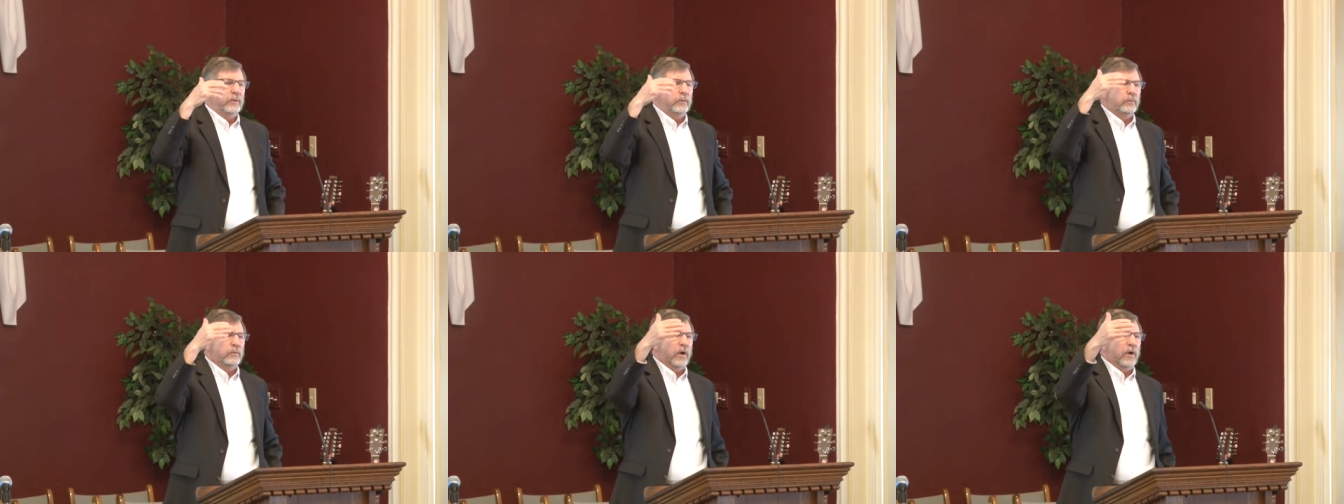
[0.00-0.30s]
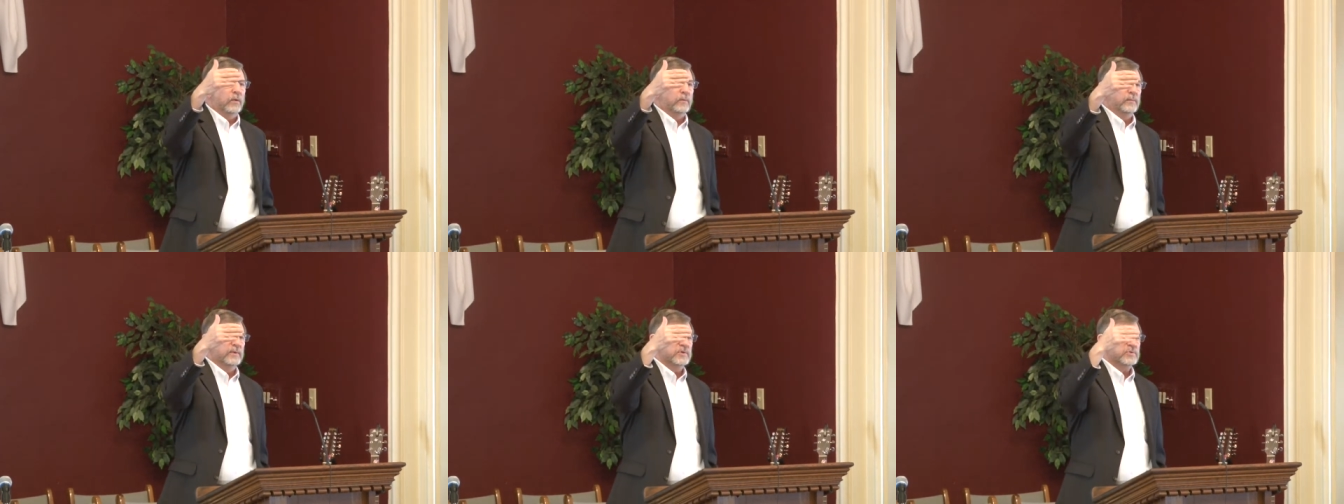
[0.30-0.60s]
the
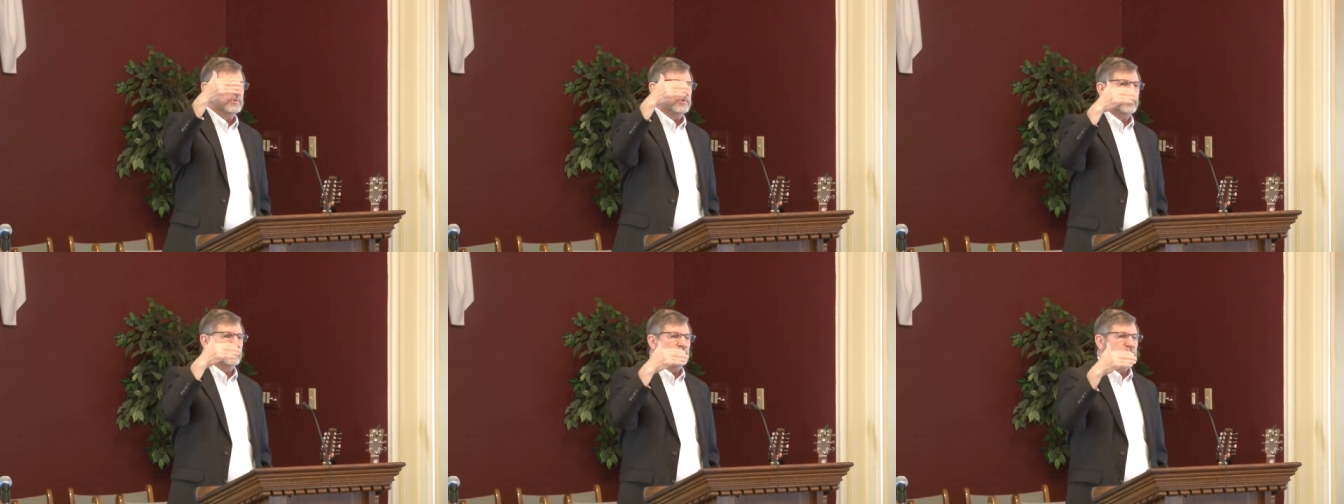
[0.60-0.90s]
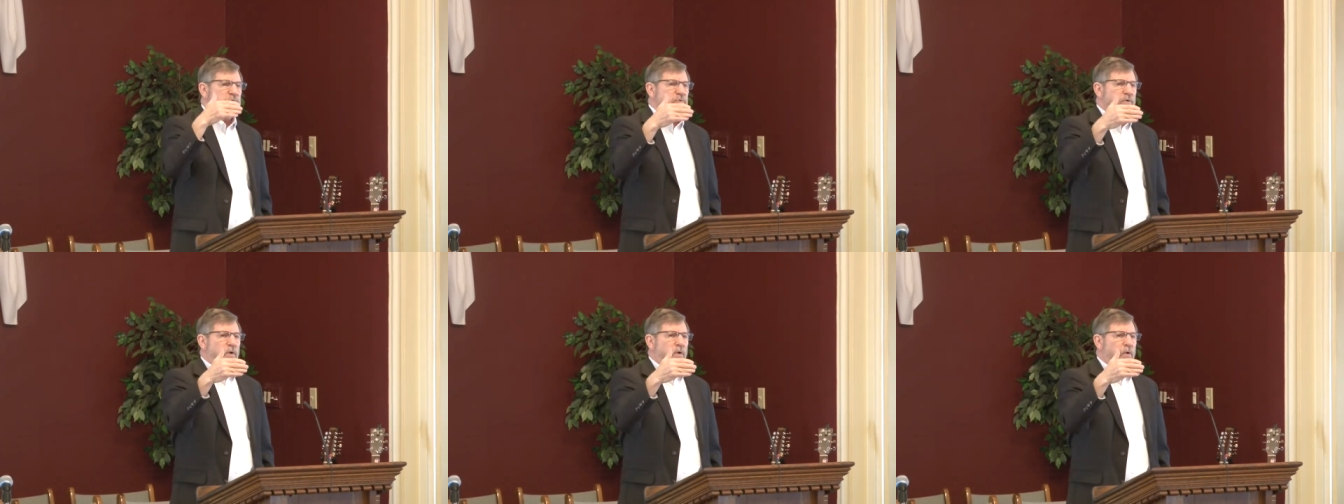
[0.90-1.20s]
Romans
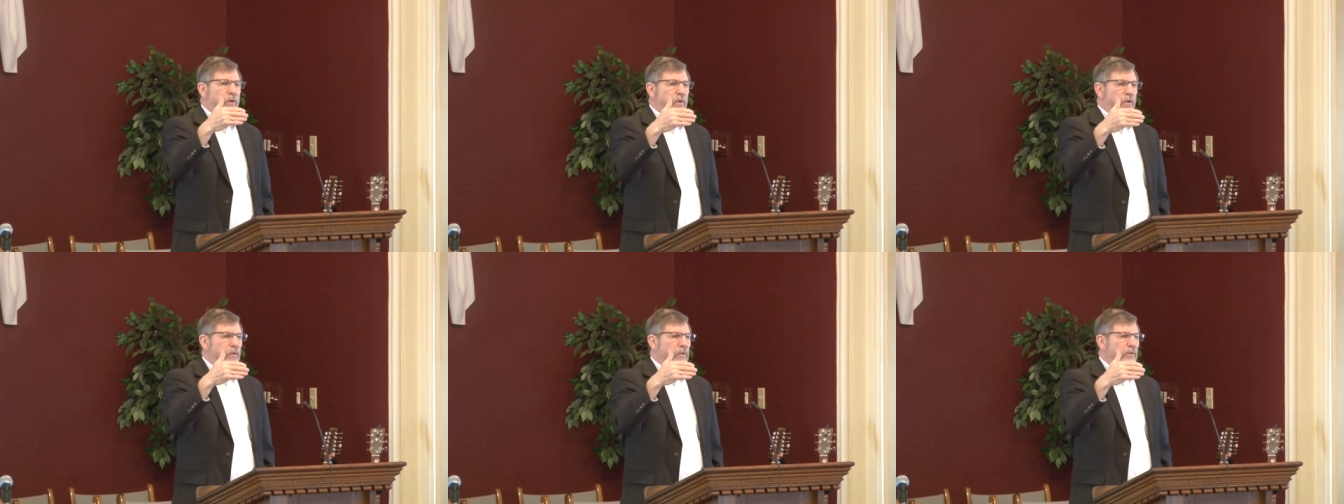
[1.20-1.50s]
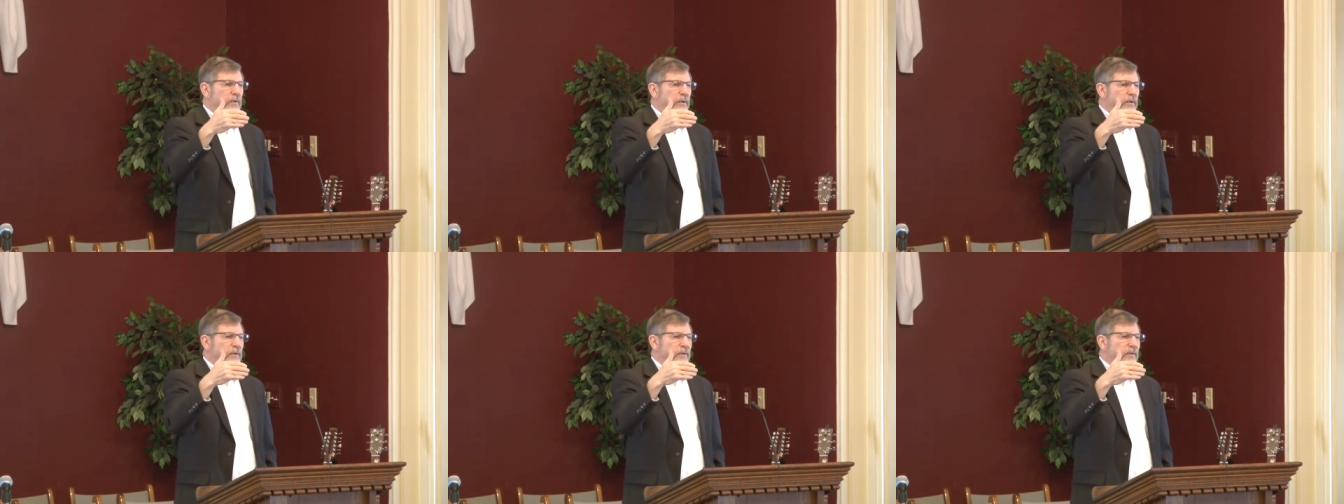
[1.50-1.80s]

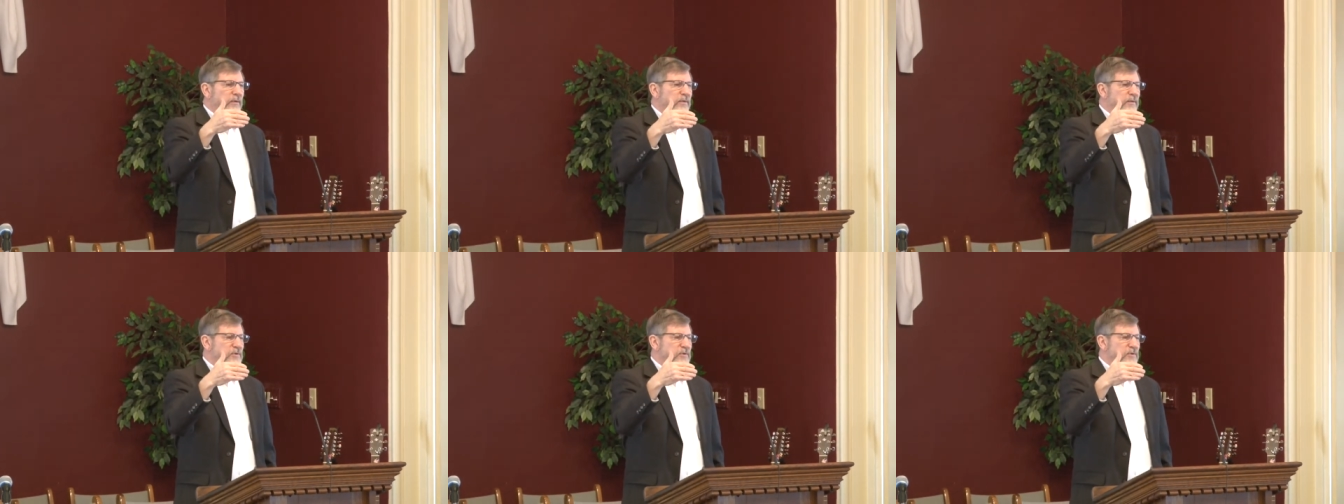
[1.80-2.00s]
controlled